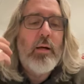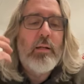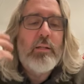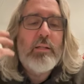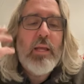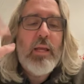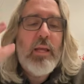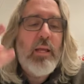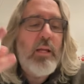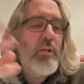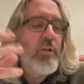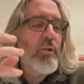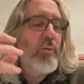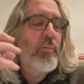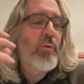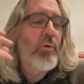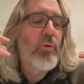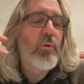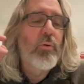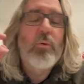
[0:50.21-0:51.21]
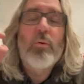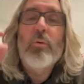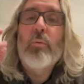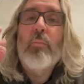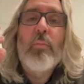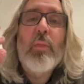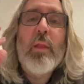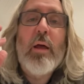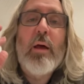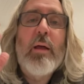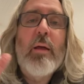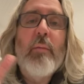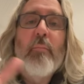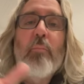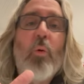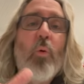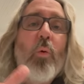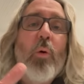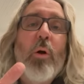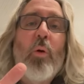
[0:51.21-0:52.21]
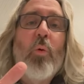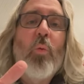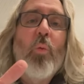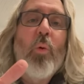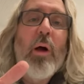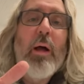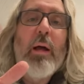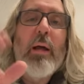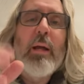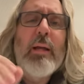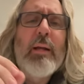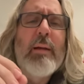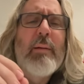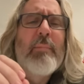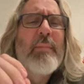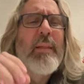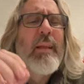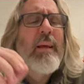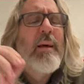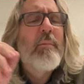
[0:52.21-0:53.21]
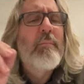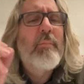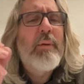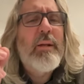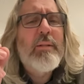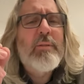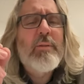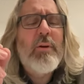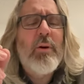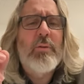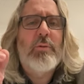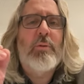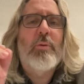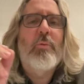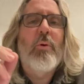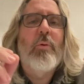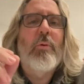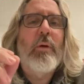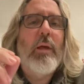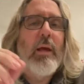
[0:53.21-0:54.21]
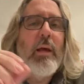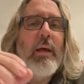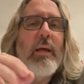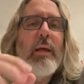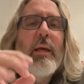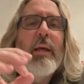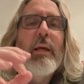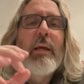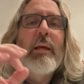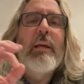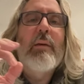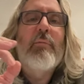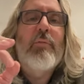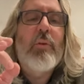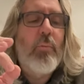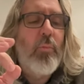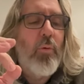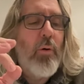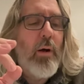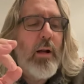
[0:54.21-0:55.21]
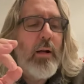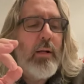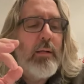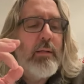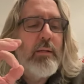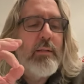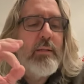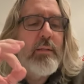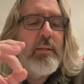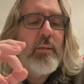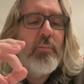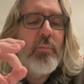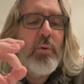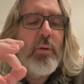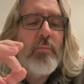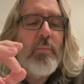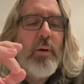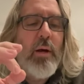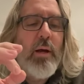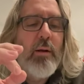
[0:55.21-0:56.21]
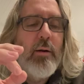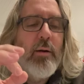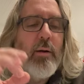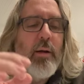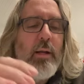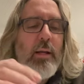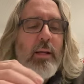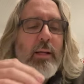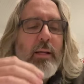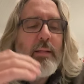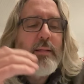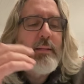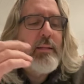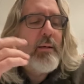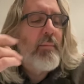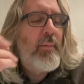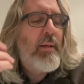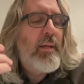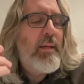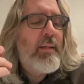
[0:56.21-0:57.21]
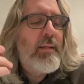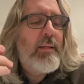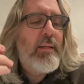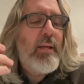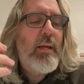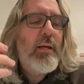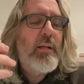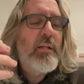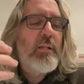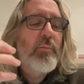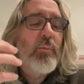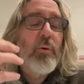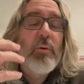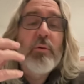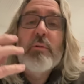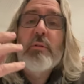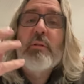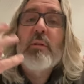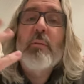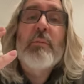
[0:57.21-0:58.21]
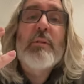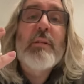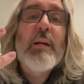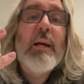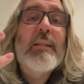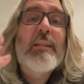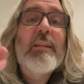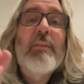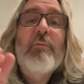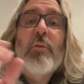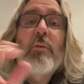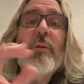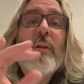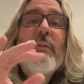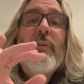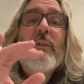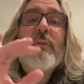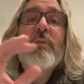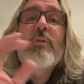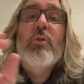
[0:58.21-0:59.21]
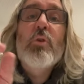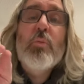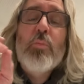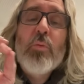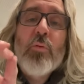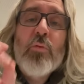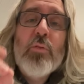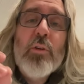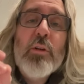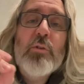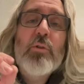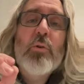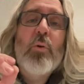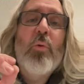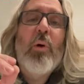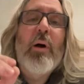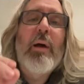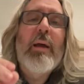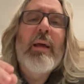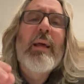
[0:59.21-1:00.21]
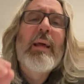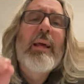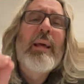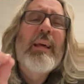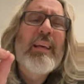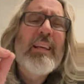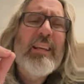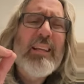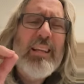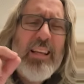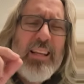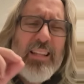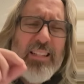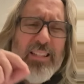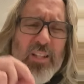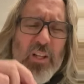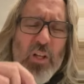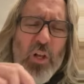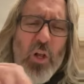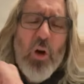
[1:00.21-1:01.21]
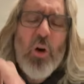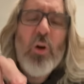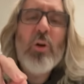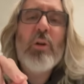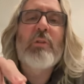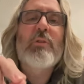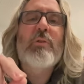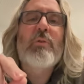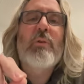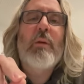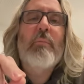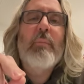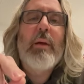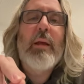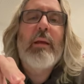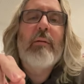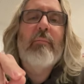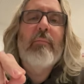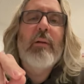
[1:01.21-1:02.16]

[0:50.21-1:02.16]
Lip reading: tangible, important way, but it's also okay if your product is simply better in some intangible, subjective, or even superficial way, as long as you can make it